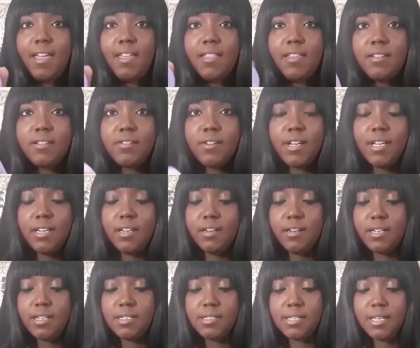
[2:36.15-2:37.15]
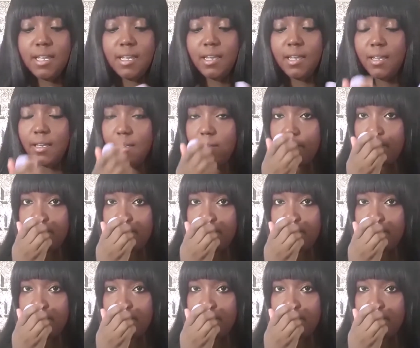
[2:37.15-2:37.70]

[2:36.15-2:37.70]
this right here is a,